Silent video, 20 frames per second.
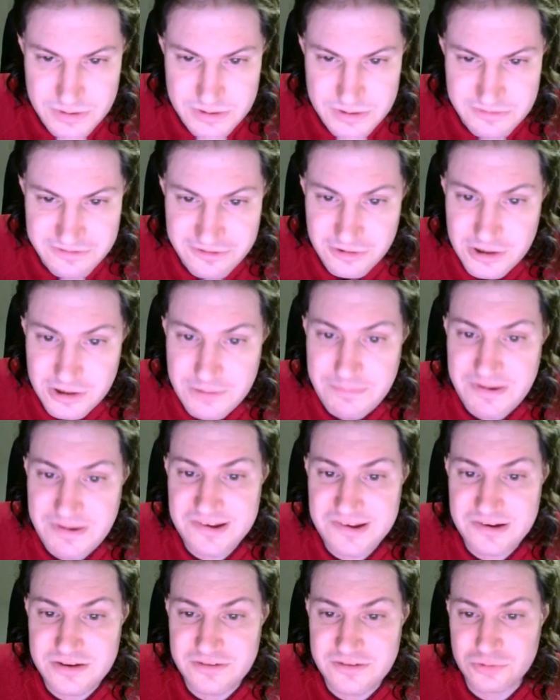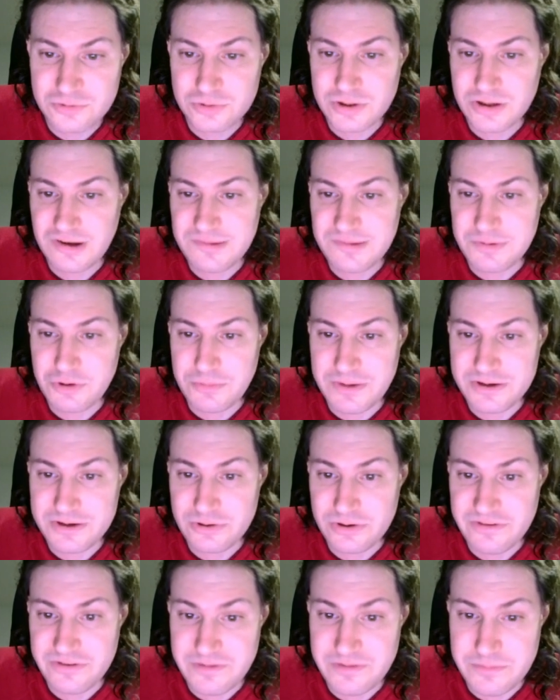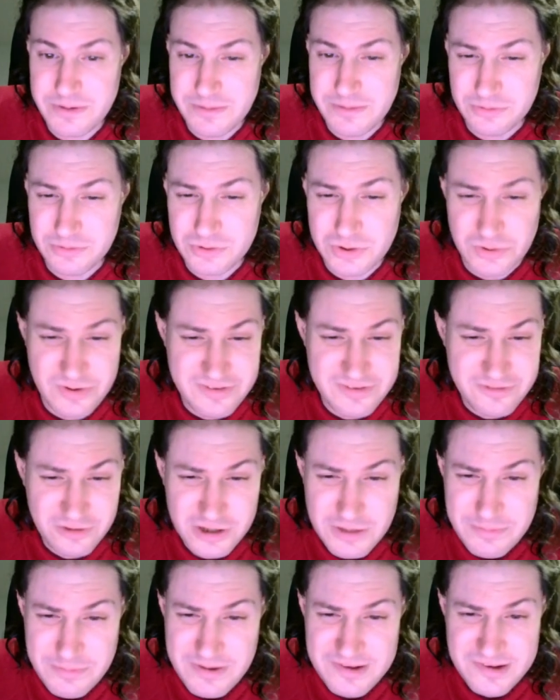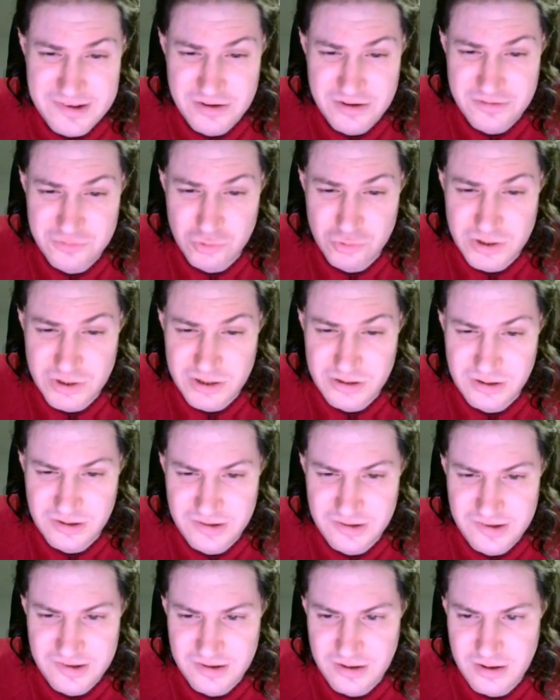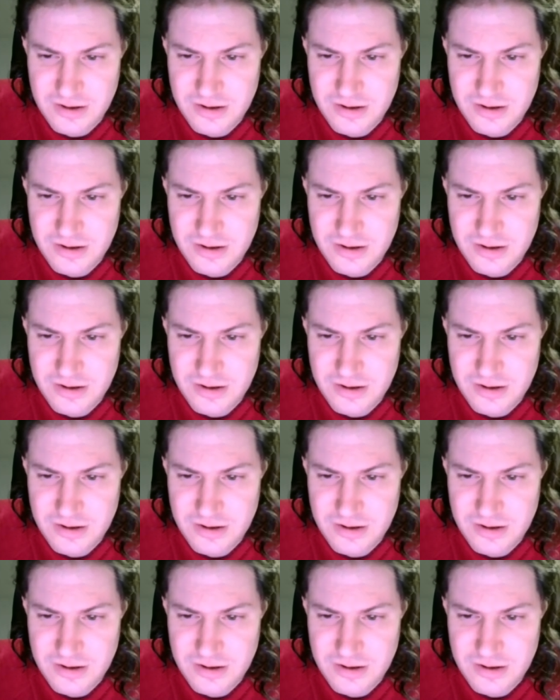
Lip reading: full capacity of two tunnels, but you might not even be able to use full capacity of two tunnels